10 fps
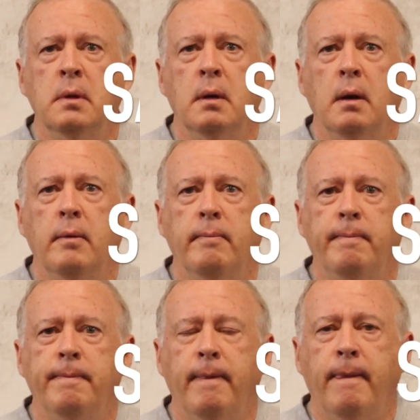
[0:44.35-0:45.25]
So what's a
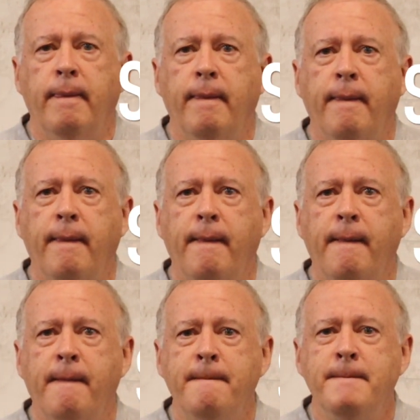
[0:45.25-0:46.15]
semiconductor
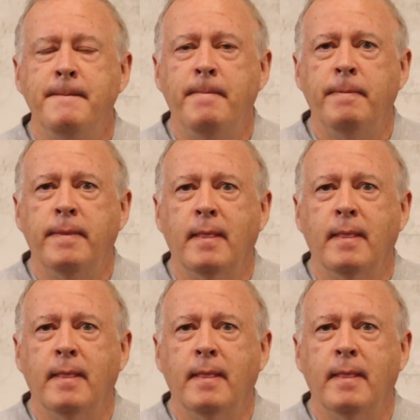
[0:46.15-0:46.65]
for the,